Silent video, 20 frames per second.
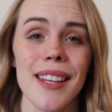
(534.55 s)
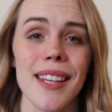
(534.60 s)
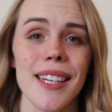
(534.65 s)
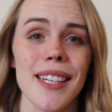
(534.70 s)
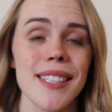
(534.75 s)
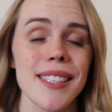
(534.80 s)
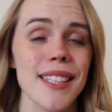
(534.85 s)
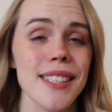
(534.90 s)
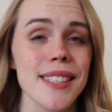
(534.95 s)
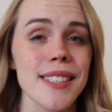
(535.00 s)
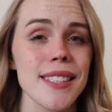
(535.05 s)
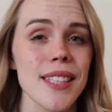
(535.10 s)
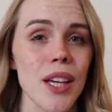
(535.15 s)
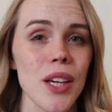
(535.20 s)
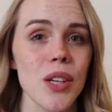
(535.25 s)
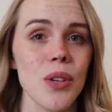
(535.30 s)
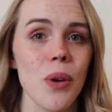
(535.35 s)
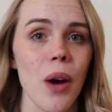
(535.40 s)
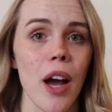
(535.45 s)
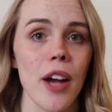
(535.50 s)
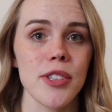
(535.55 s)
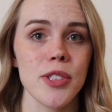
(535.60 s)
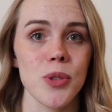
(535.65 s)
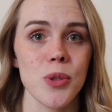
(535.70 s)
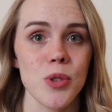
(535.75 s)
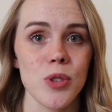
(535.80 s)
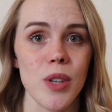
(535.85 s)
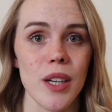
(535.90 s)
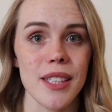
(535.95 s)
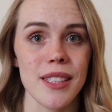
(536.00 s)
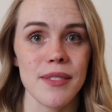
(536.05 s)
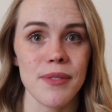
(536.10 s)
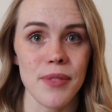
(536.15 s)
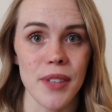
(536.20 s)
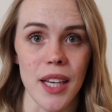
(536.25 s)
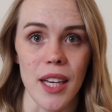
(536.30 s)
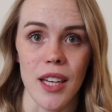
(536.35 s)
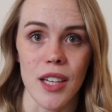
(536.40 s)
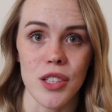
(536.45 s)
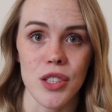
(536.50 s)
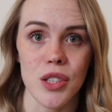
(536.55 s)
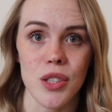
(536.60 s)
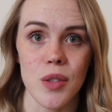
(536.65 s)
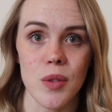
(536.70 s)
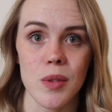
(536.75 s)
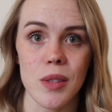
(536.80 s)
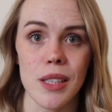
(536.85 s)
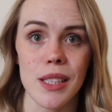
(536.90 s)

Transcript: that it doesn't tell you how to address fit issues,